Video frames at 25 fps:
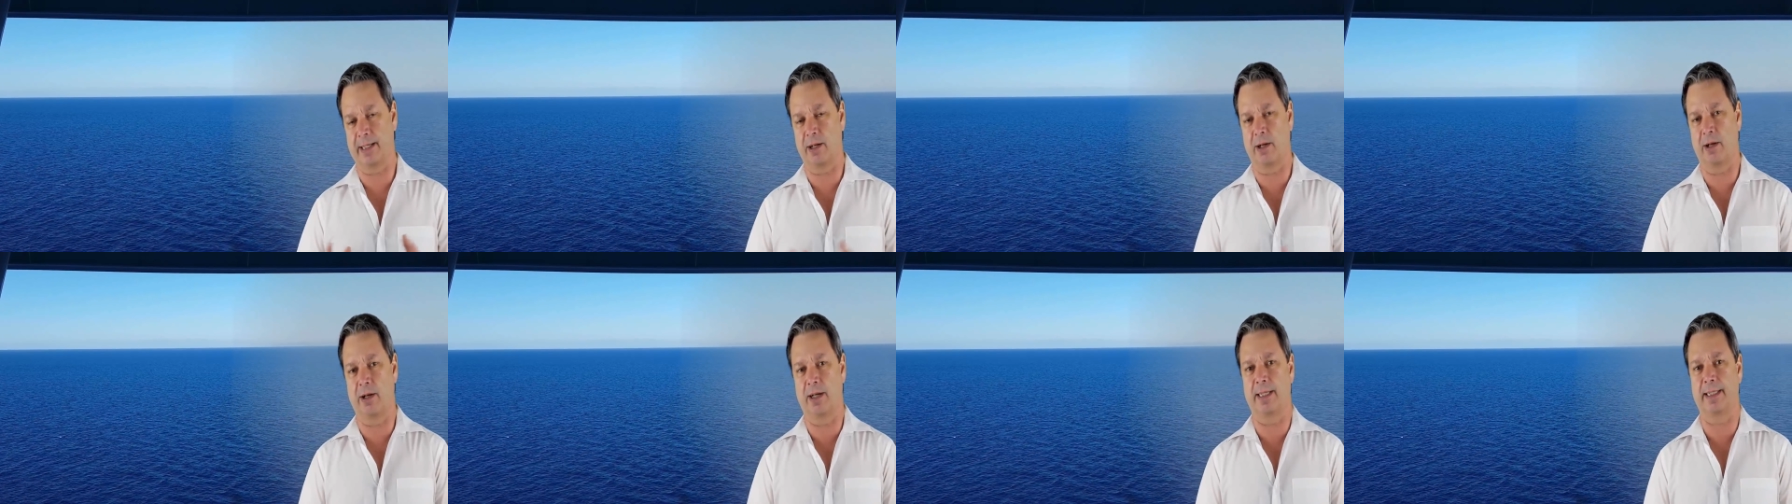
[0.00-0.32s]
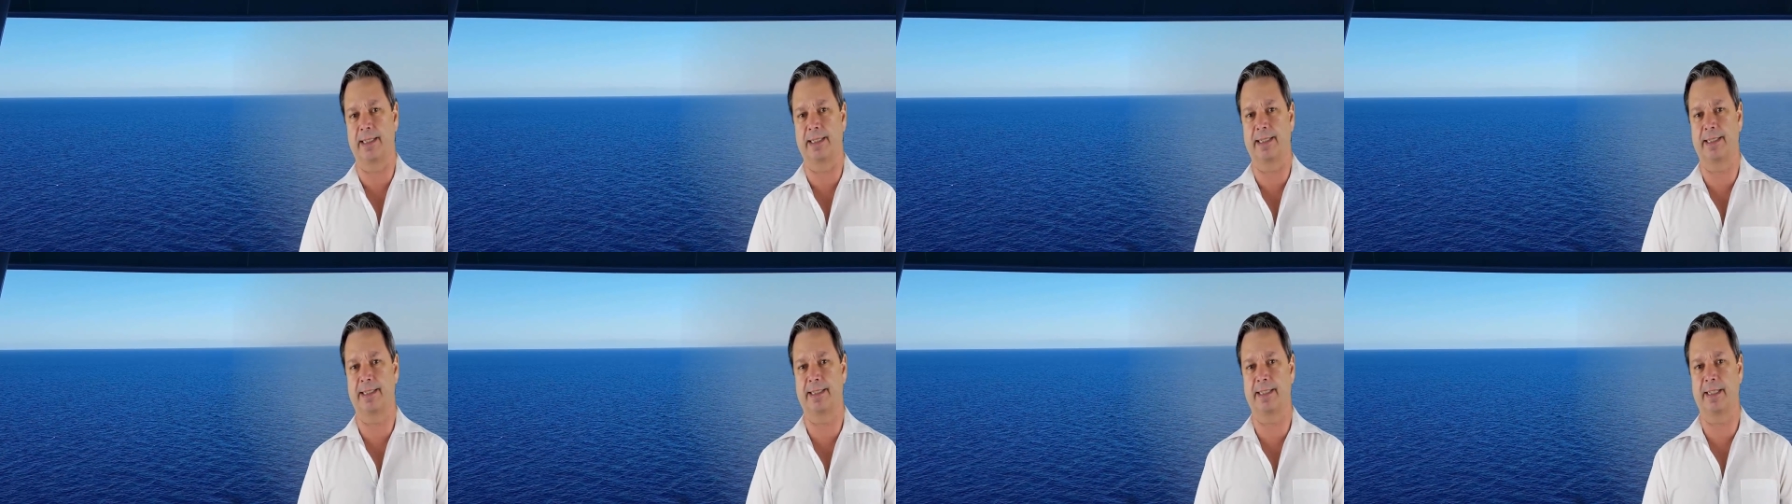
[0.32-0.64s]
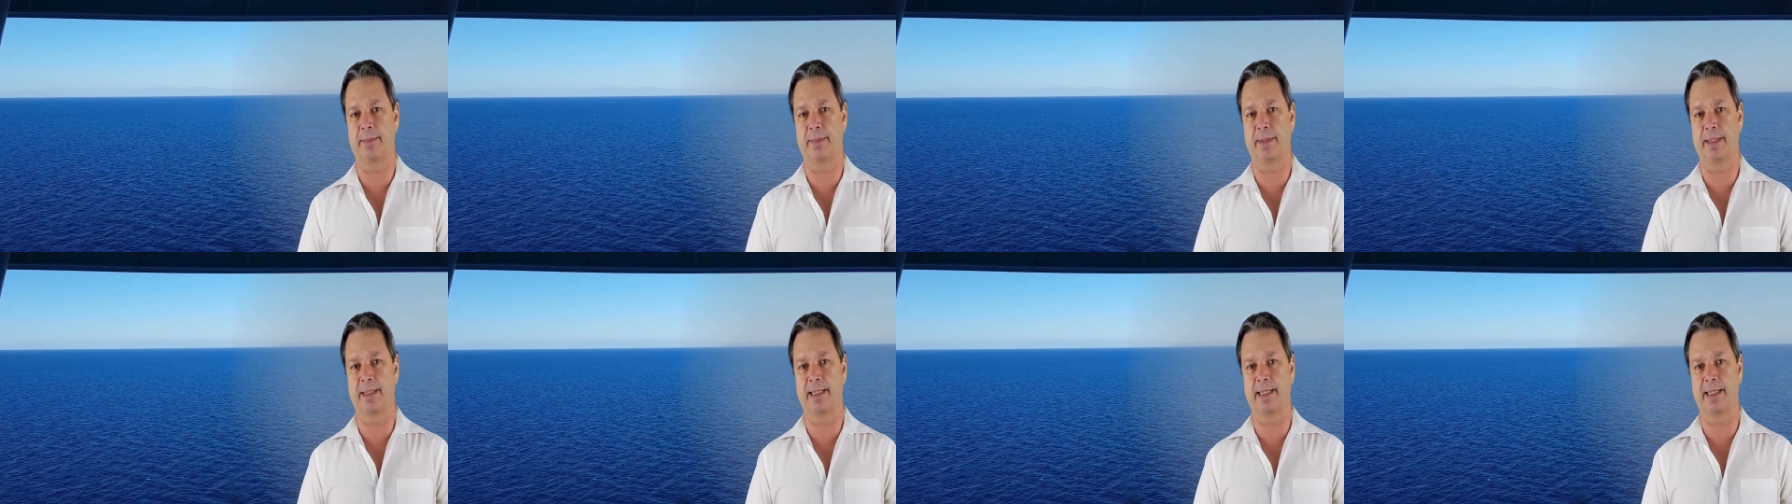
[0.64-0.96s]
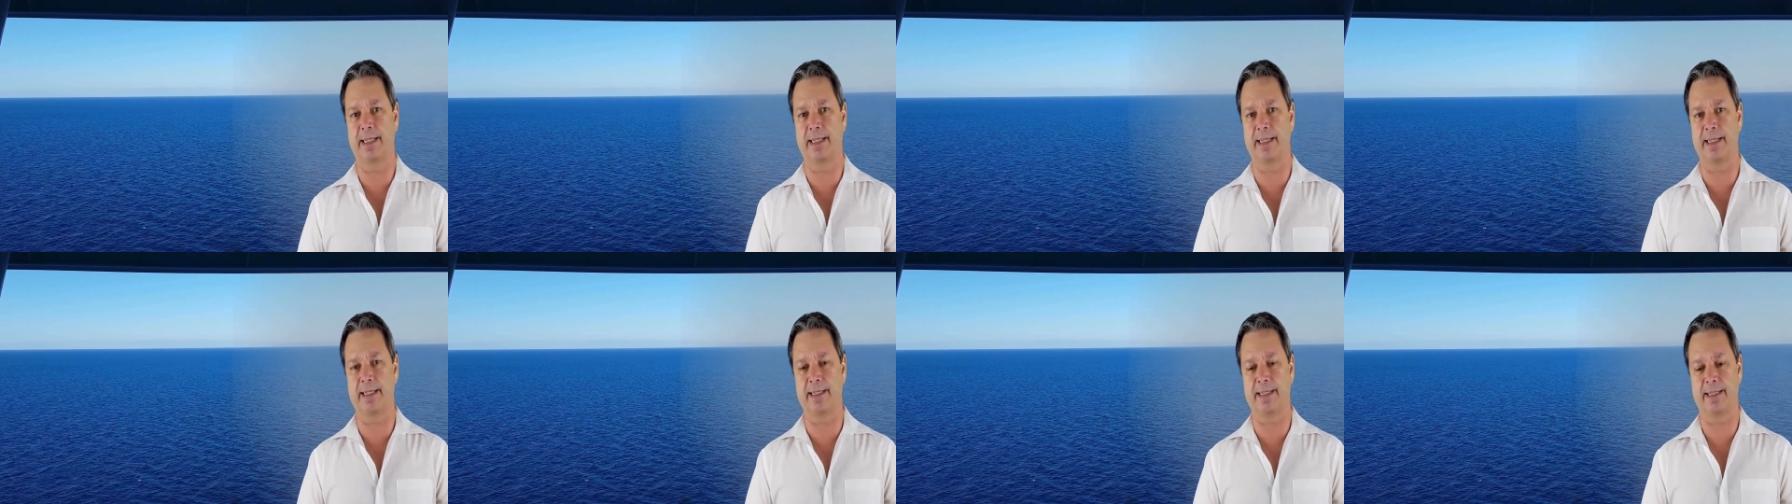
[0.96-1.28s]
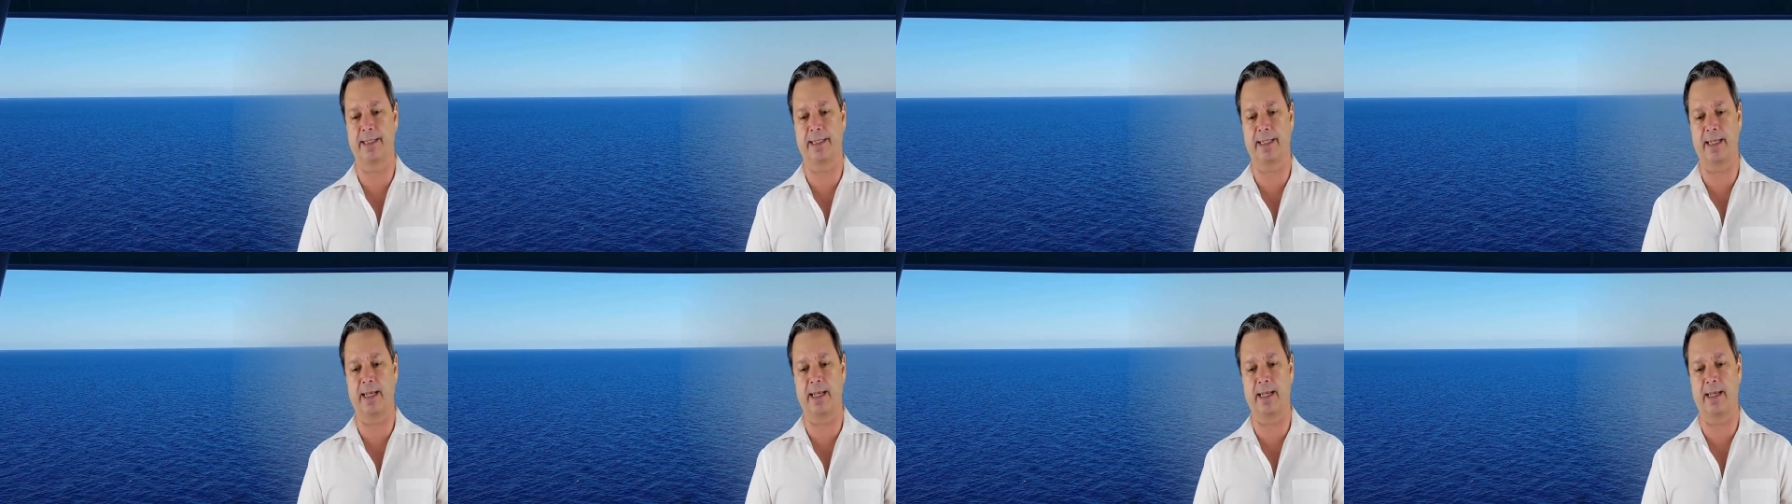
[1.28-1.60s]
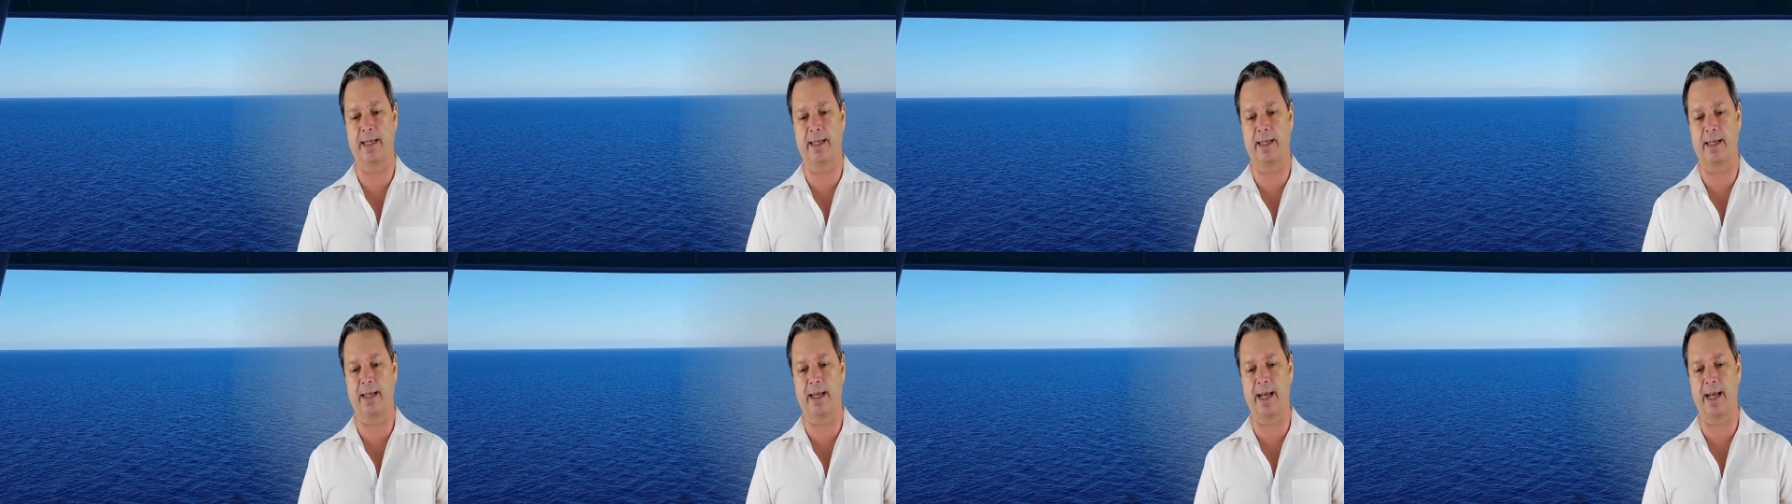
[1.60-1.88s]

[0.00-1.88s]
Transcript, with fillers: on some of these uh,